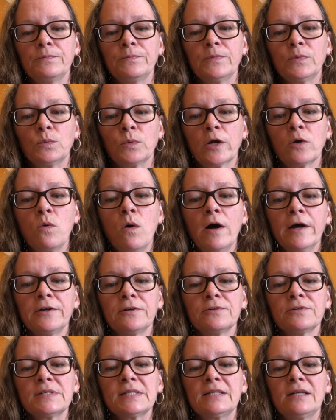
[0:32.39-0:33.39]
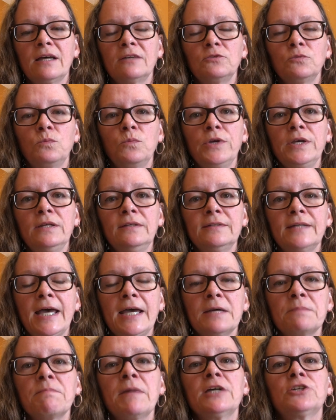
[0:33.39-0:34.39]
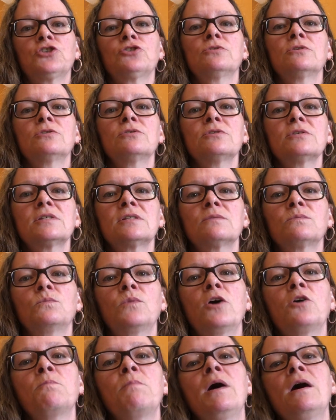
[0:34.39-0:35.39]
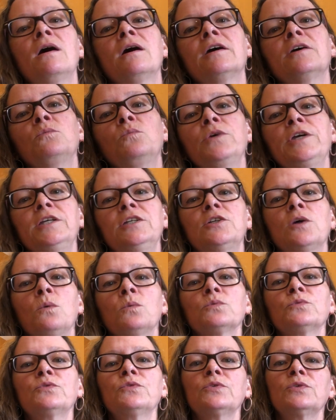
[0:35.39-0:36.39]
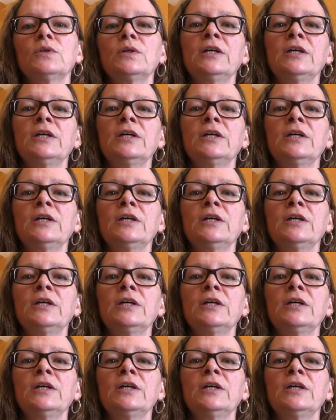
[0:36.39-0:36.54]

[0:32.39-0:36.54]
requires that we take measures whereby we don't